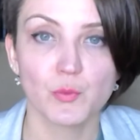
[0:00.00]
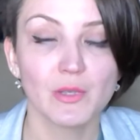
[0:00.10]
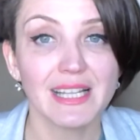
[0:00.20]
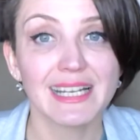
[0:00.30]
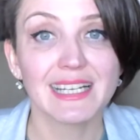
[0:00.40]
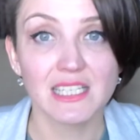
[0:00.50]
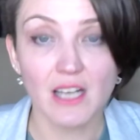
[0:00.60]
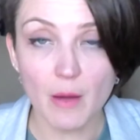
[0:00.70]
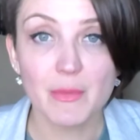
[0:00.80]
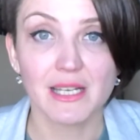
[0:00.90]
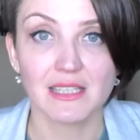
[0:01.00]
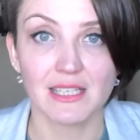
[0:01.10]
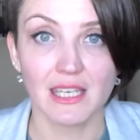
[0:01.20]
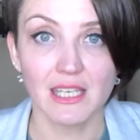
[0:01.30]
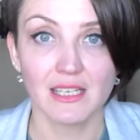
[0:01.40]
will
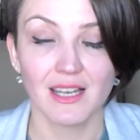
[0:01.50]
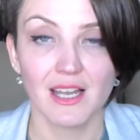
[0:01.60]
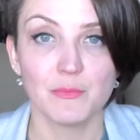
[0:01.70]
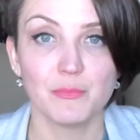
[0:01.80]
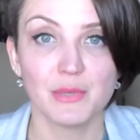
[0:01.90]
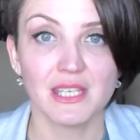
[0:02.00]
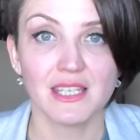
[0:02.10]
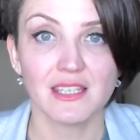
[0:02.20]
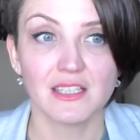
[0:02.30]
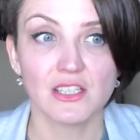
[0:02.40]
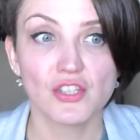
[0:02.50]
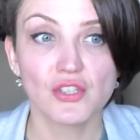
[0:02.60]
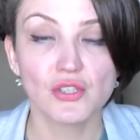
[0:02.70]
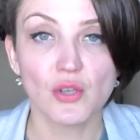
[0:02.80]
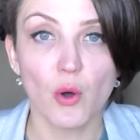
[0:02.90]
economically be
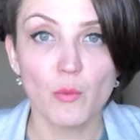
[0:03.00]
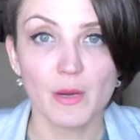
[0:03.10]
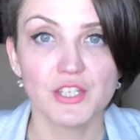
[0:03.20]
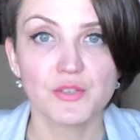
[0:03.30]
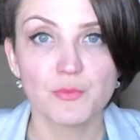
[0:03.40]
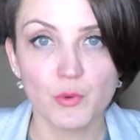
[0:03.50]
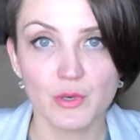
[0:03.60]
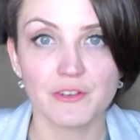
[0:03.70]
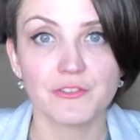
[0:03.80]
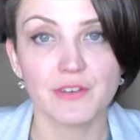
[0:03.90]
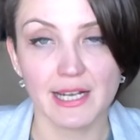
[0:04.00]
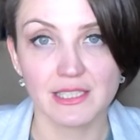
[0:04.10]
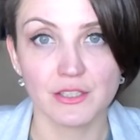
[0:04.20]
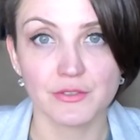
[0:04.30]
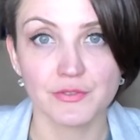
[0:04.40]
so much more
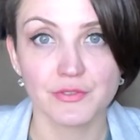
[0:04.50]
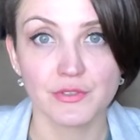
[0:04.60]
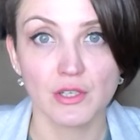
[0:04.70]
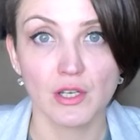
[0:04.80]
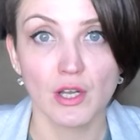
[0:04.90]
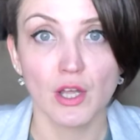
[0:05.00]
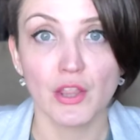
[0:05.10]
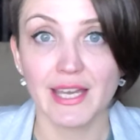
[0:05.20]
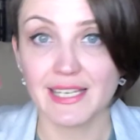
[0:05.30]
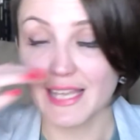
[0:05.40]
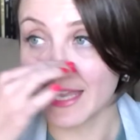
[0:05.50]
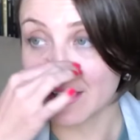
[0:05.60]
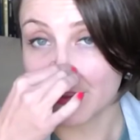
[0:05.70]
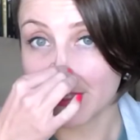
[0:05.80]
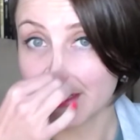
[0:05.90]
effective than
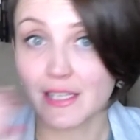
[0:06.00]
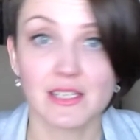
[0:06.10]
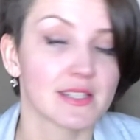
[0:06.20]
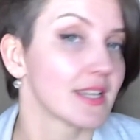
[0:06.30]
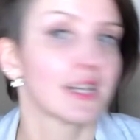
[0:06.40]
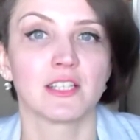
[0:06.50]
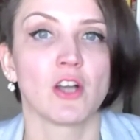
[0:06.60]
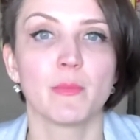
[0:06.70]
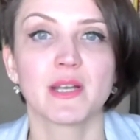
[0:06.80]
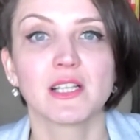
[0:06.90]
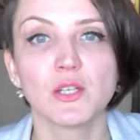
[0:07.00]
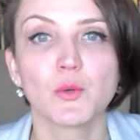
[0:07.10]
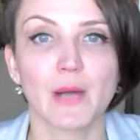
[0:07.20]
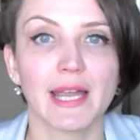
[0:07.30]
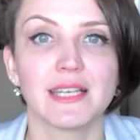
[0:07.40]
anything that is economically
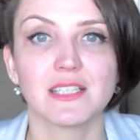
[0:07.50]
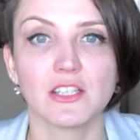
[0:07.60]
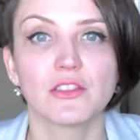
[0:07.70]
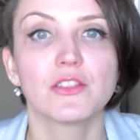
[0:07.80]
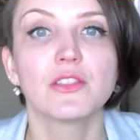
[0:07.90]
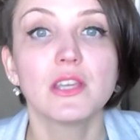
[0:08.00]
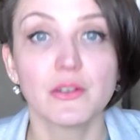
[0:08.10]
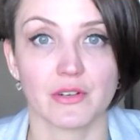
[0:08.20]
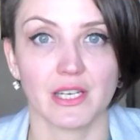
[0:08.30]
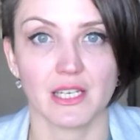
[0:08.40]
right in theory.